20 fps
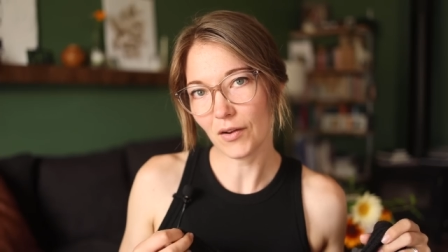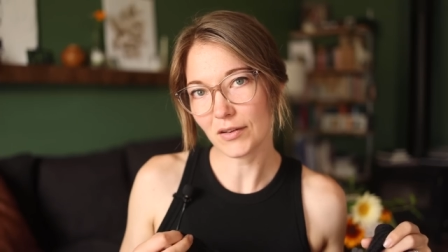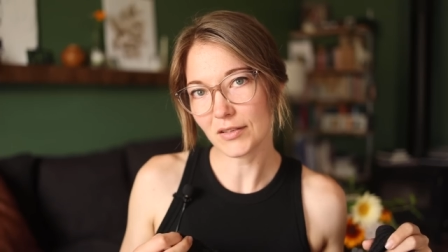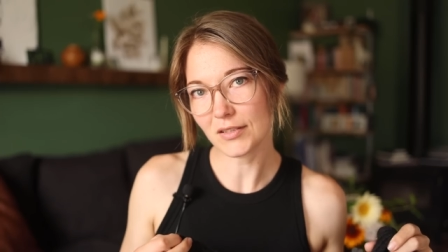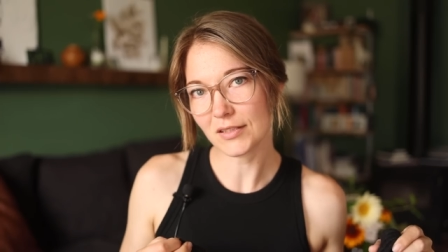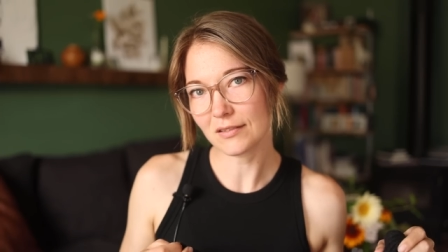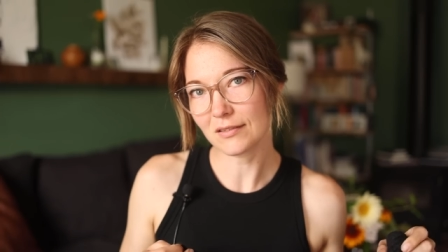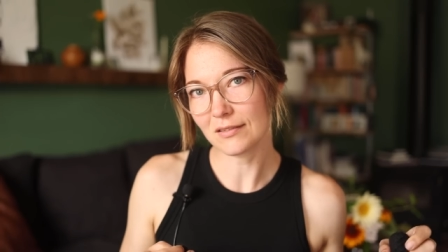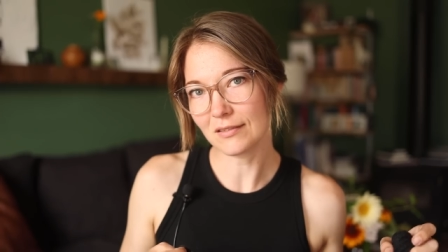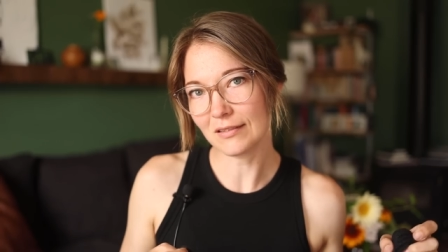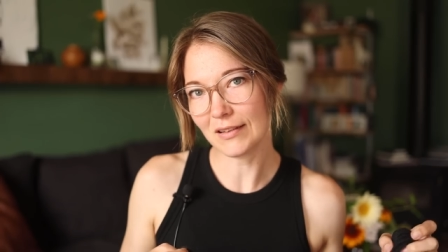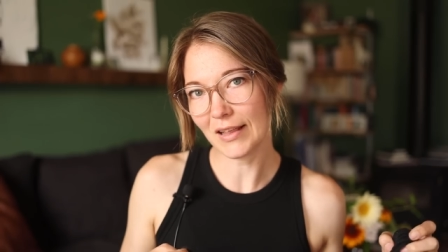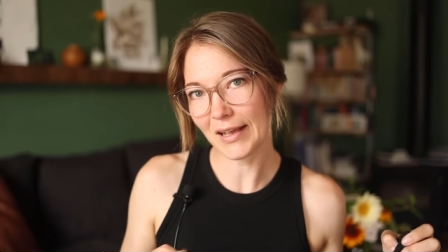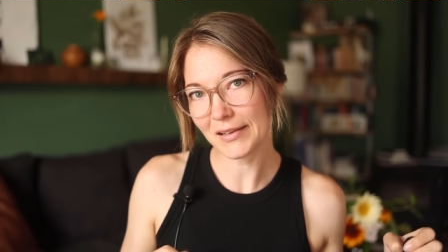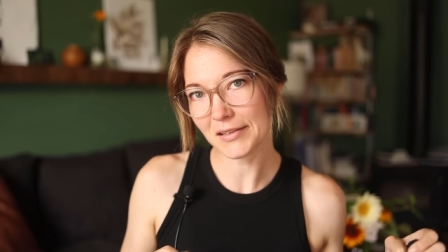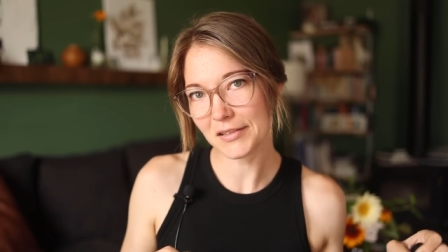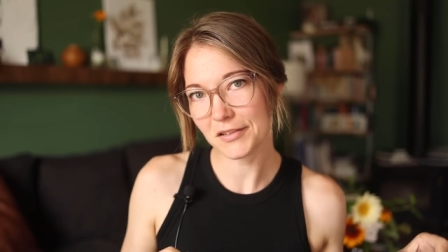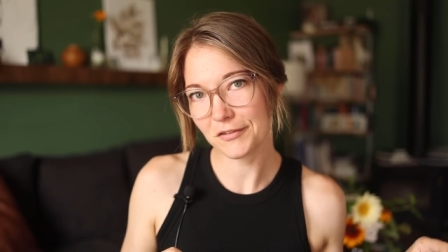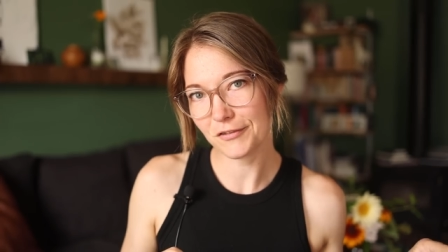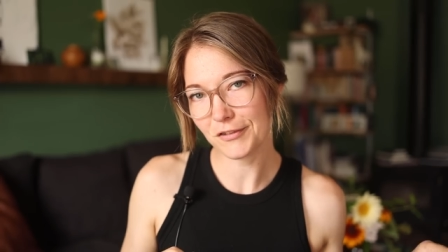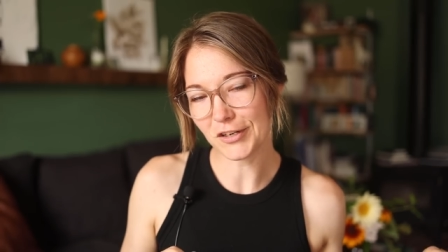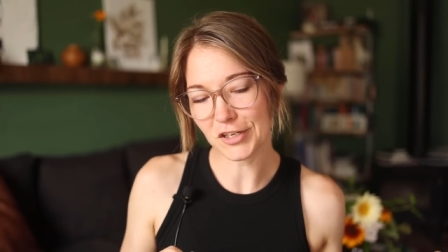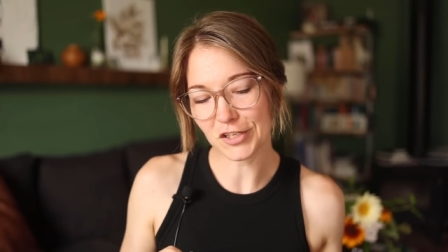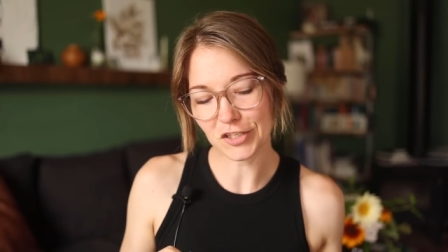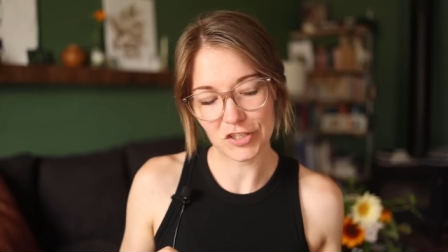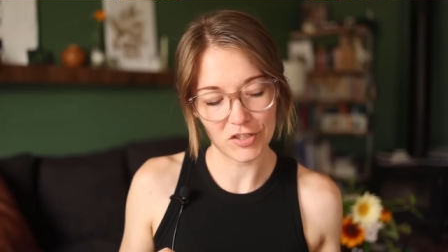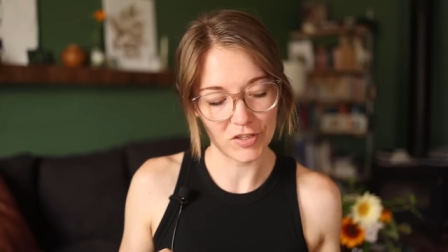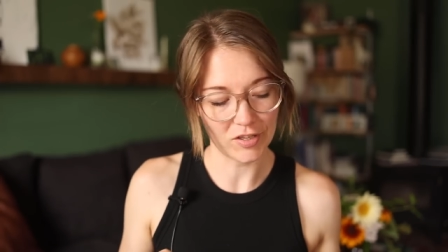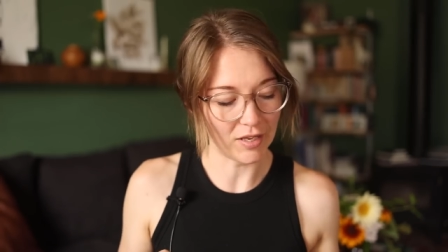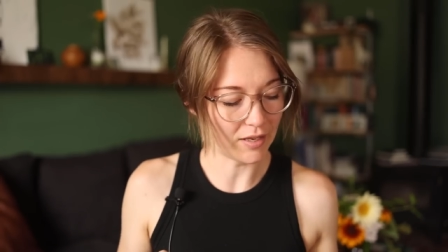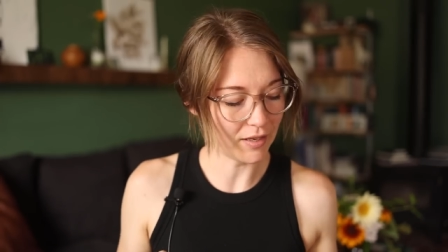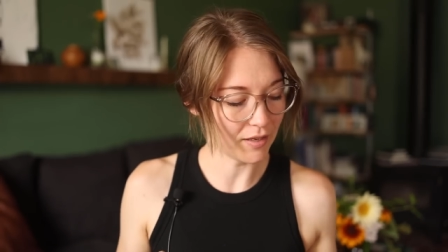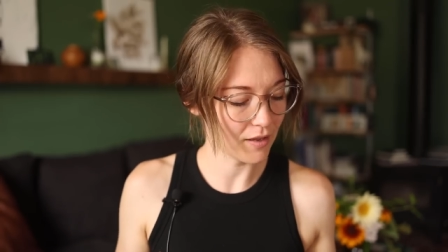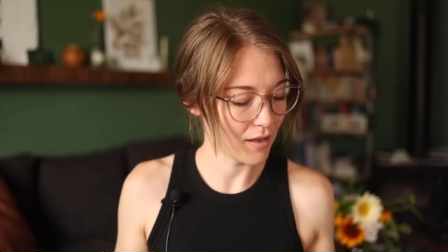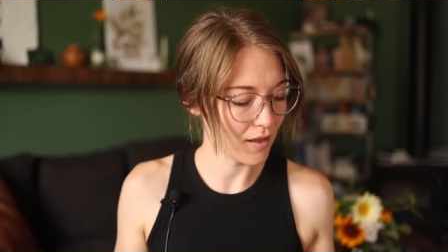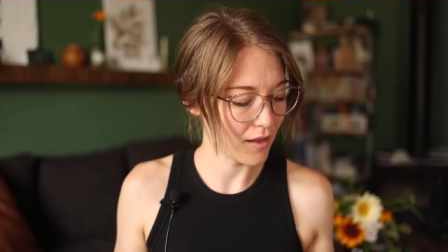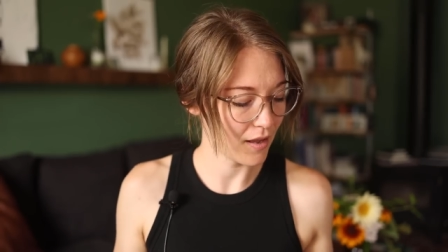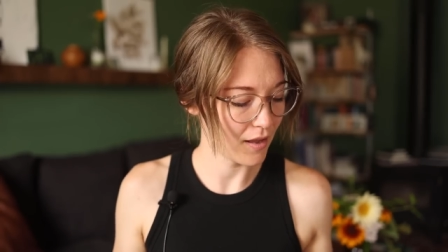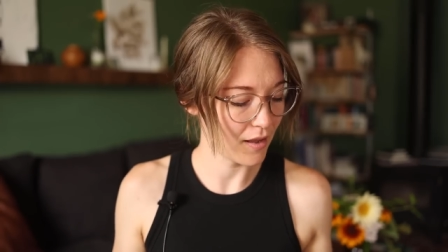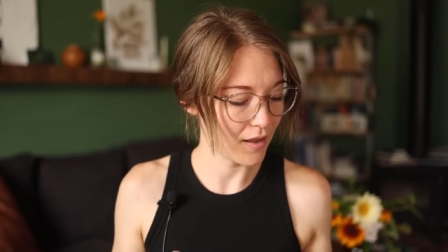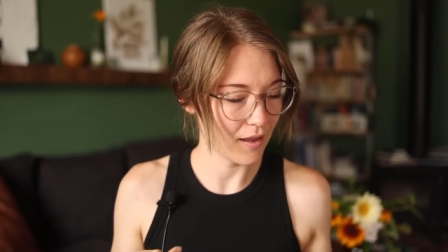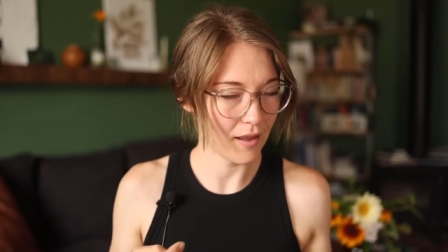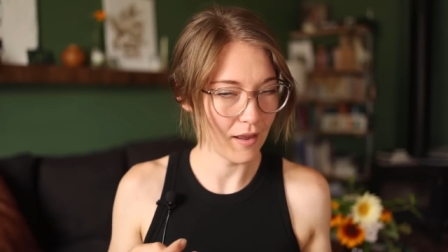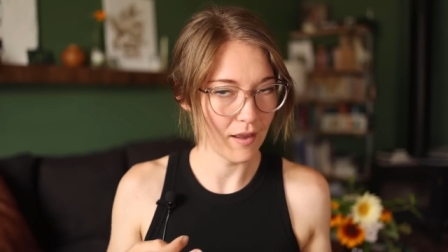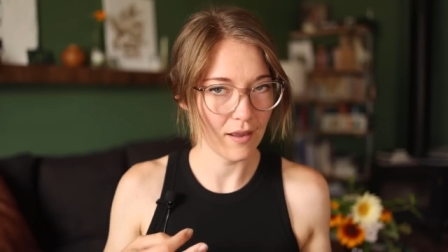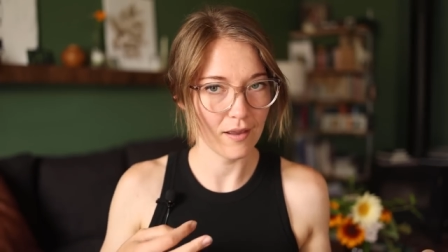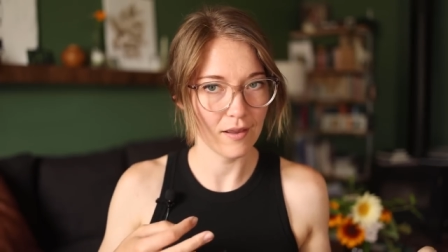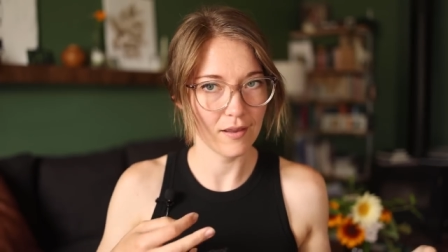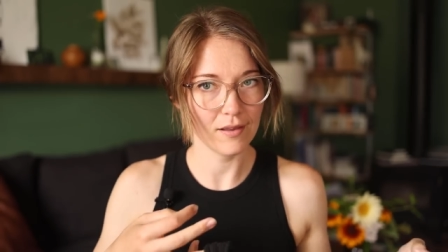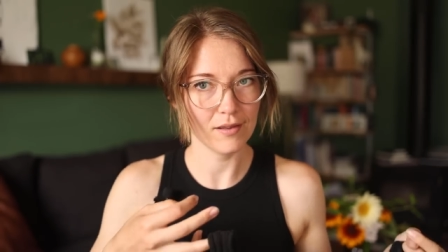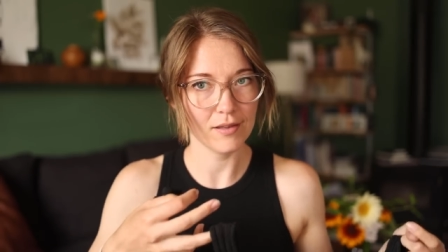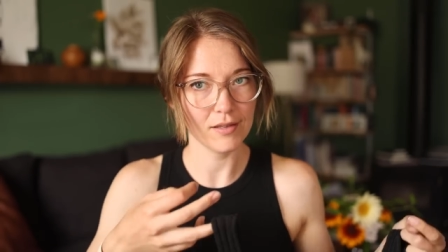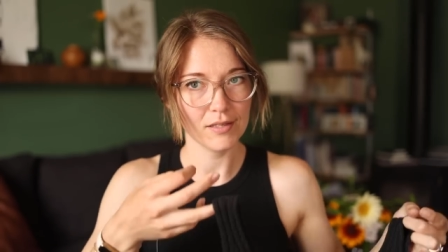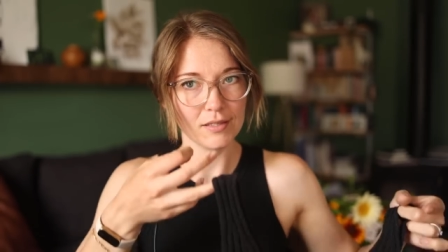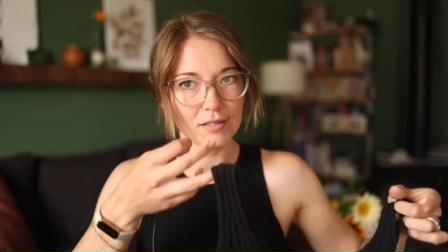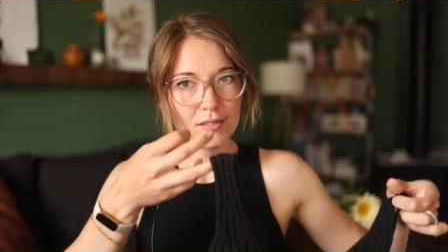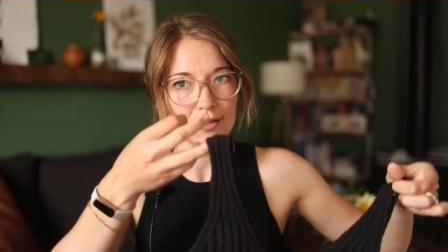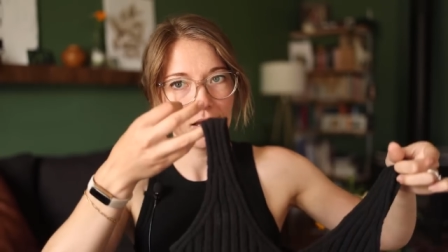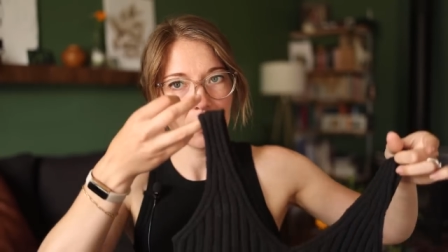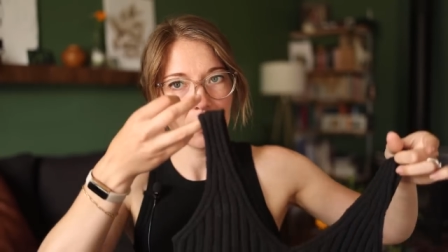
right, last finished thing is